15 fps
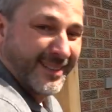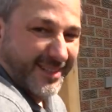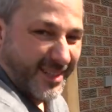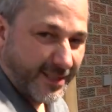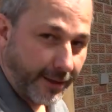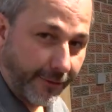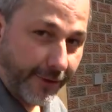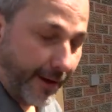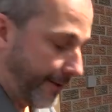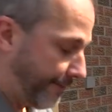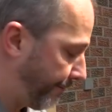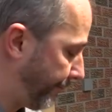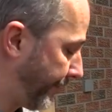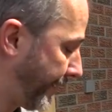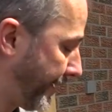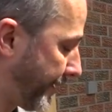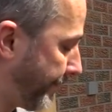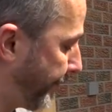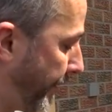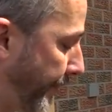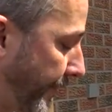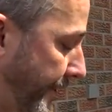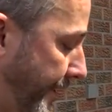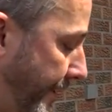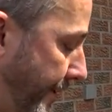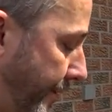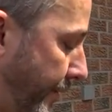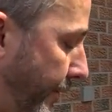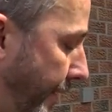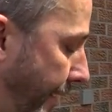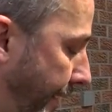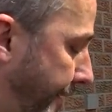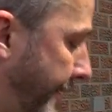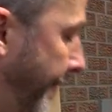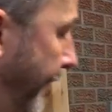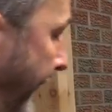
Just a thought, because people see the screw heads,